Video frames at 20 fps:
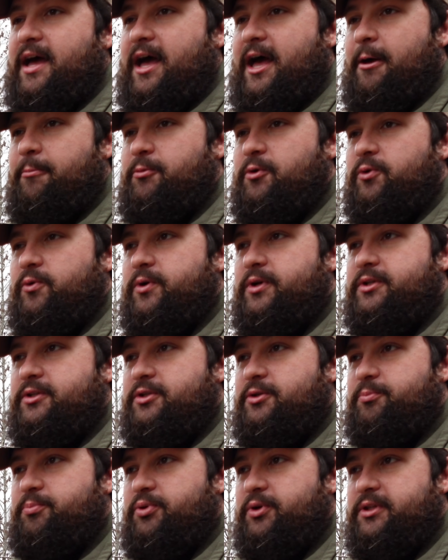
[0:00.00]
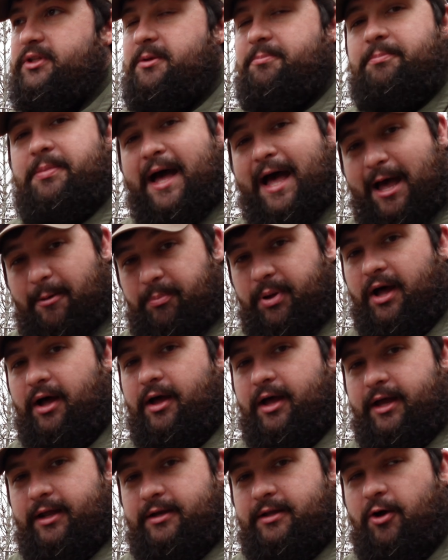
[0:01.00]
I'm going to put the
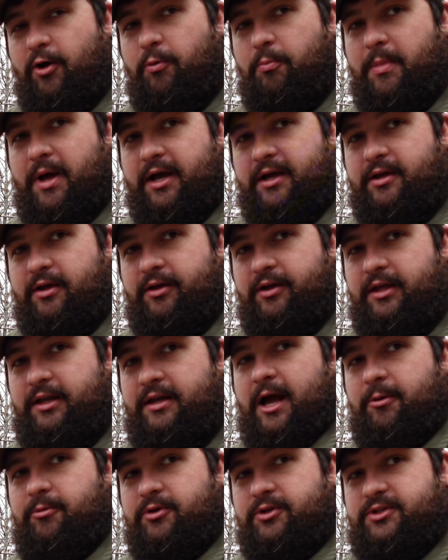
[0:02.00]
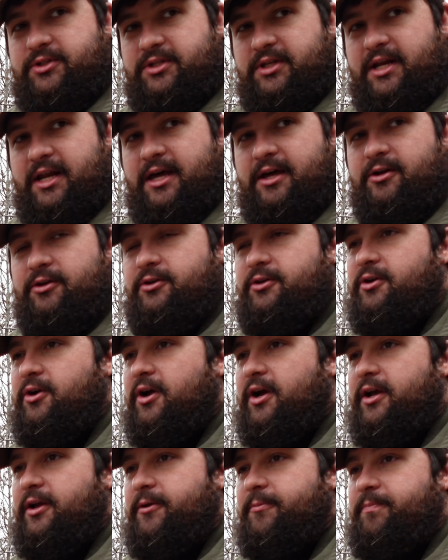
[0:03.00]
bipod on my gun. I'm going to sit out on the
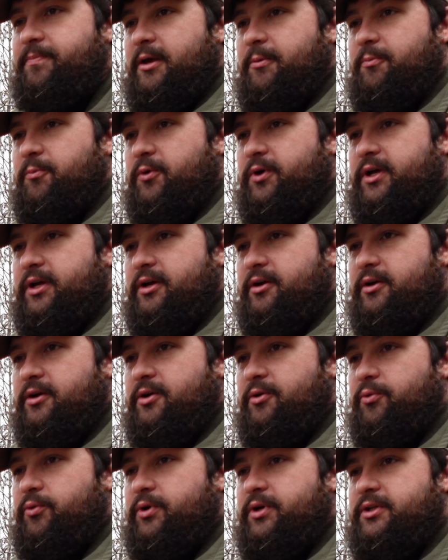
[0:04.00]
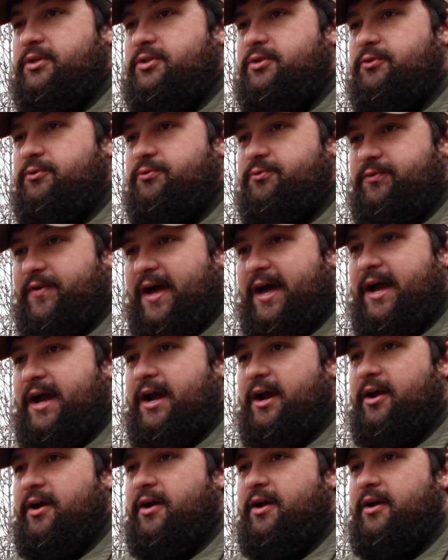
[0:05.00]
ground, and we are going to
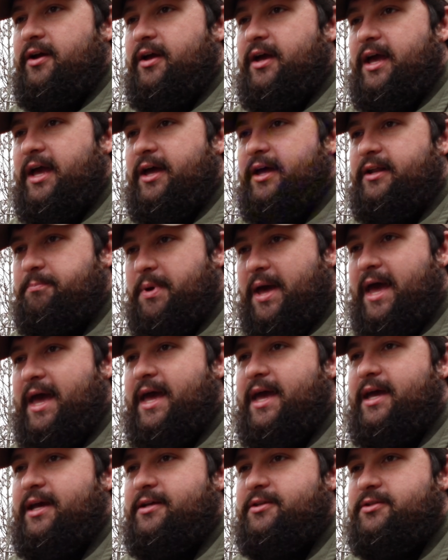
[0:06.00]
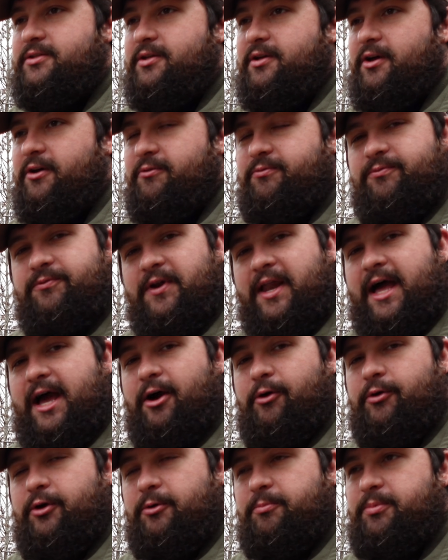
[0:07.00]
fire at bags of
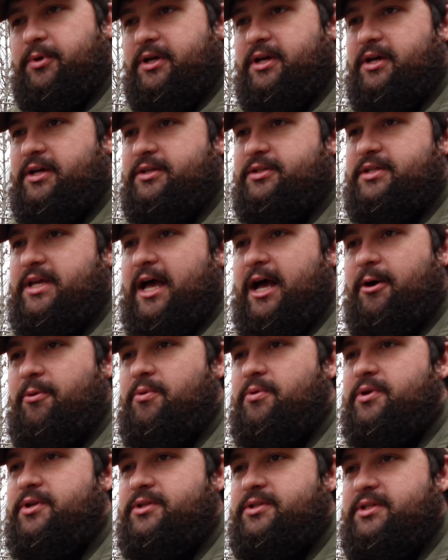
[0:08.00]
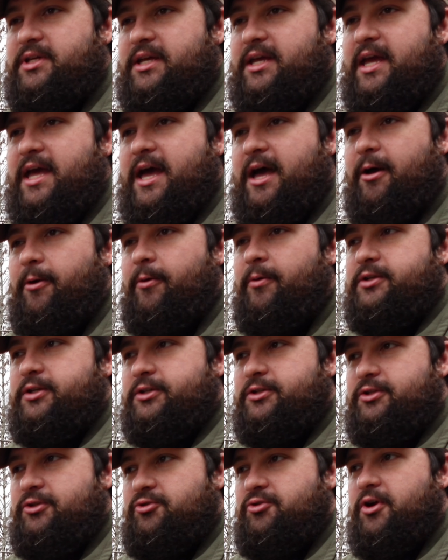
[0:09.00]
flour because I want to see how
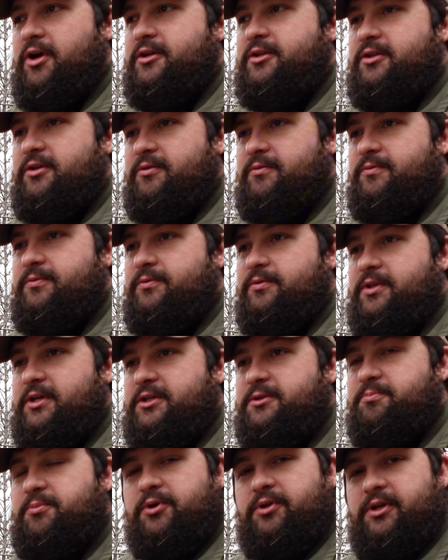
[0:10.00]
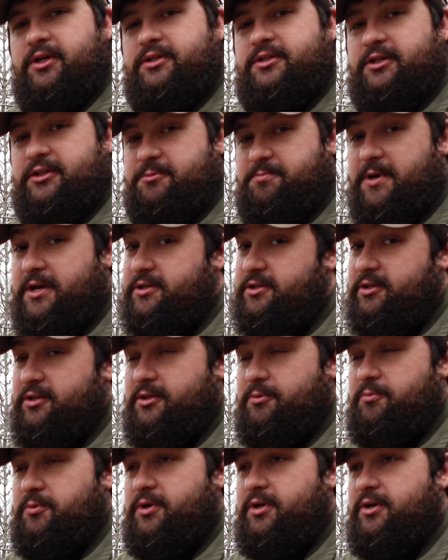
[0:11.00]
destructive these bullets, especially
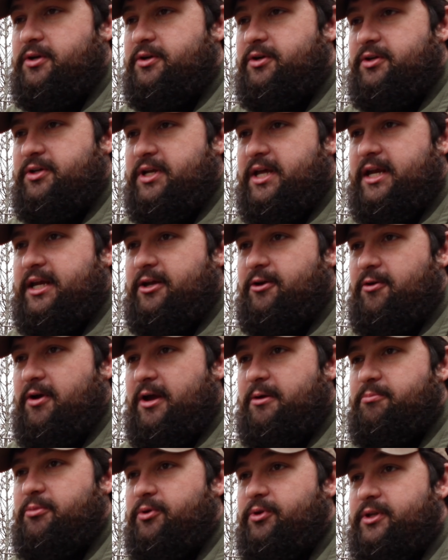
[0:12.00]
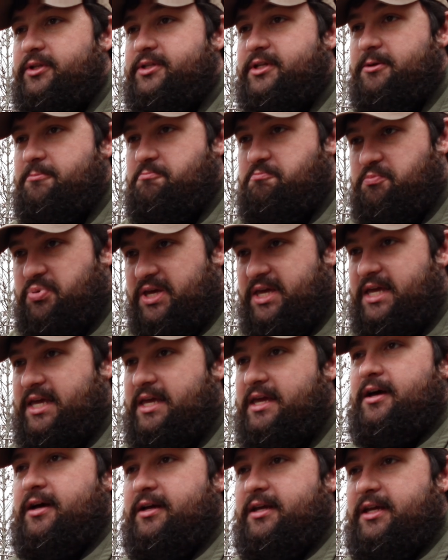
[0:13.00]
the 180 grain bullets, can
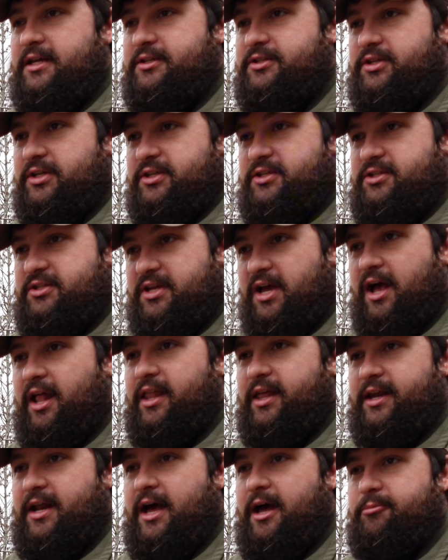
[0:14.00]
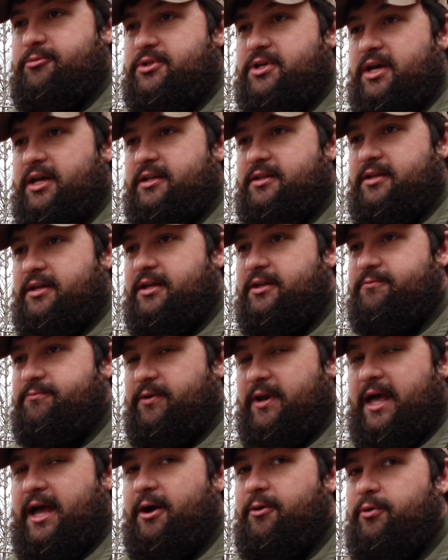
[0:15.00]
be against a solid object. And
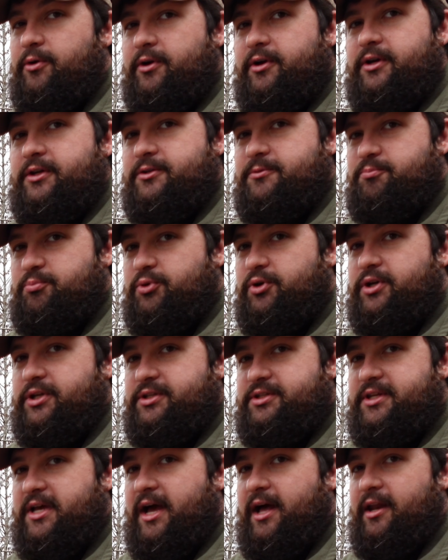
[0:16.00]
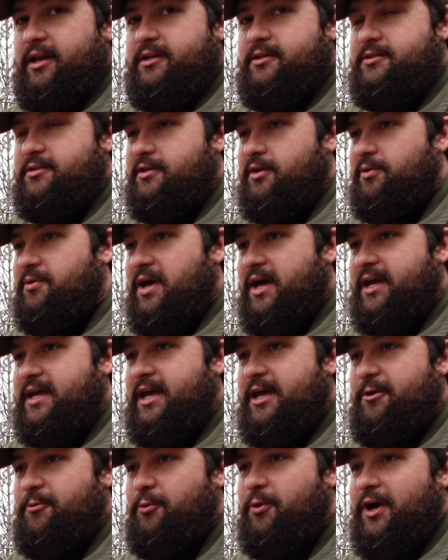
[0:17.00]
flour is pretty solid, so I
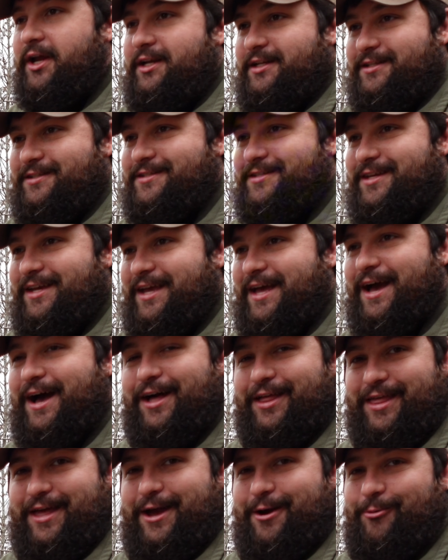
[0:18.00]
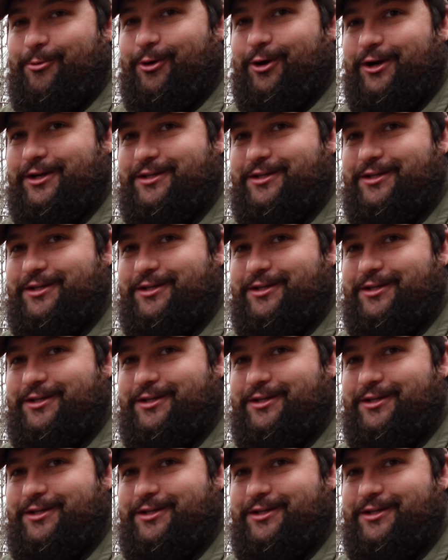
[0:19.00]
can't wait to see how that works